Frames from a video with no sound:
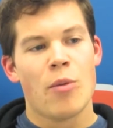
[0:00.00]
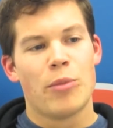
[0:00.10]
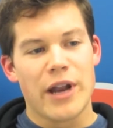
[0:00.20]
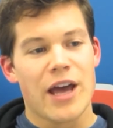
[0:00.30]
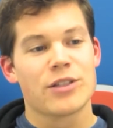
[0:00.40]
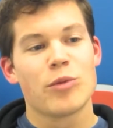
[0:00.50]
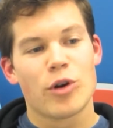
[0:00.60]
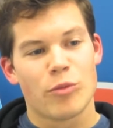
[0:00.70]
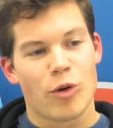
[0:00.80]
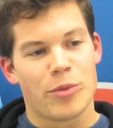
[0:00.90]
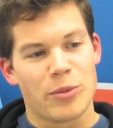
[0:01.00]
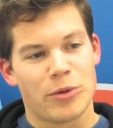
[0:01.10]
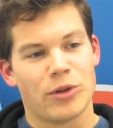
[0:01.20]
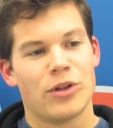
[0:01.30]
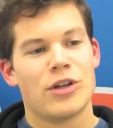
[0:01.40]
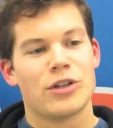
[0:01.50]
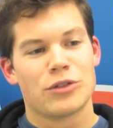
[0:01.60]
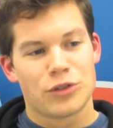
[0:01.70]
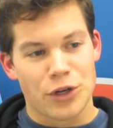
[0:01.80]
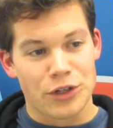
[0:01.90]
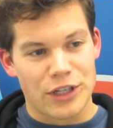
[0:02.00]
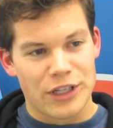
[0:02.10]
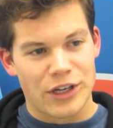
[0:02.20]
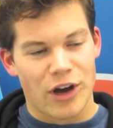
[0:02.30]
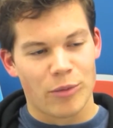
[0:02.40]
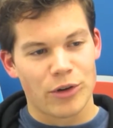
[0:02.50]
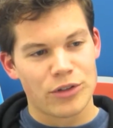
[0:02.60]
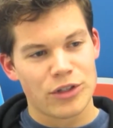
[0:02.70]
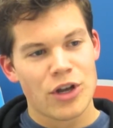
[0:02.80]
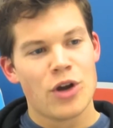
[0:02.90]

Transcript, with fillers: But as more and more people turn to e-commerce,